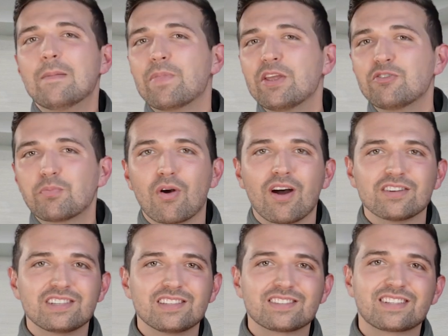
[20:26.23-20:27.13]
This
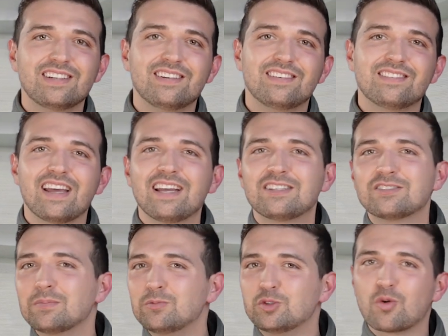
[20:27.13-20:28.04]
process can take
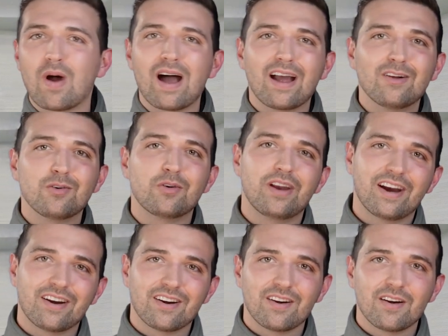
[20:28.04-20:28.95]
some trial and
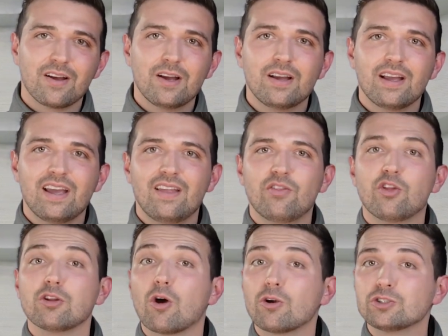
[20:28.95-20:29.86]
error, and the
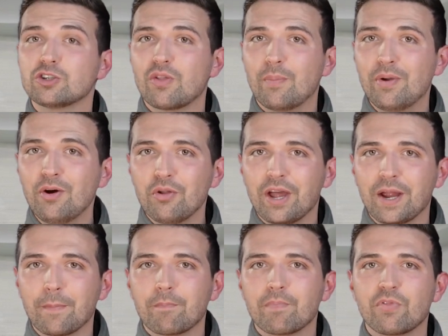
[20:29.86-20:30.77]
larger the
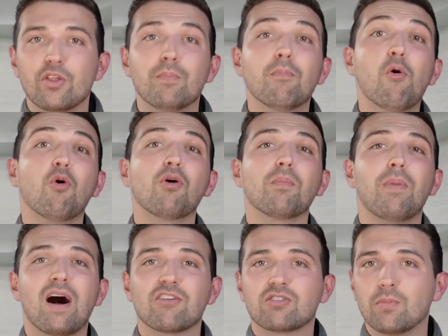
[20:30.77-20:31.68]
building, the more
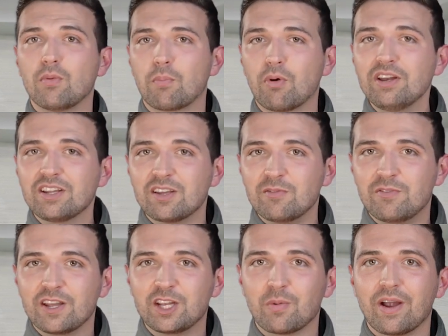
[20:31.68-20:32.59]
possible print
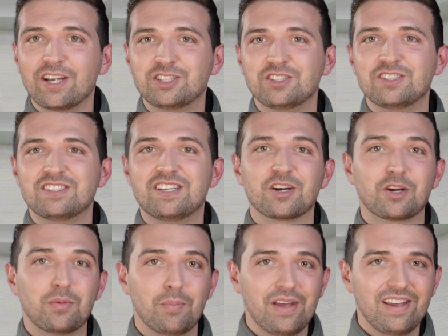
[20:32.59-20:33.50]
configurations there
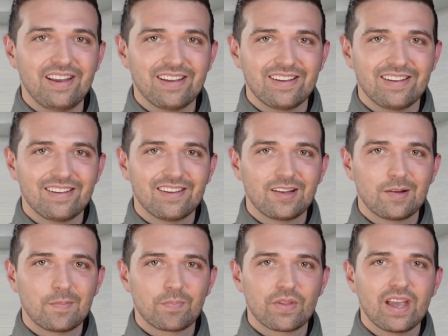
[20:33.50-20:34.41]
could be.
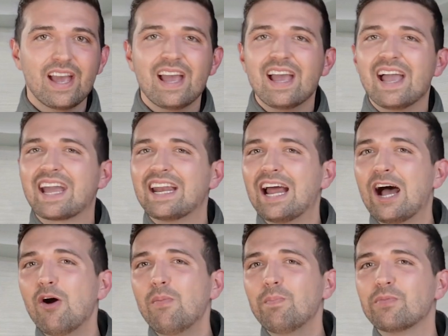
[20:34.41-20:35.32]
It can
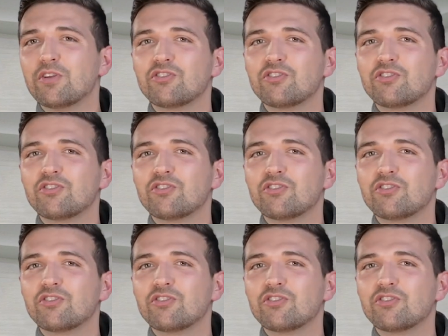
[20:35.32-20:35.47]
help to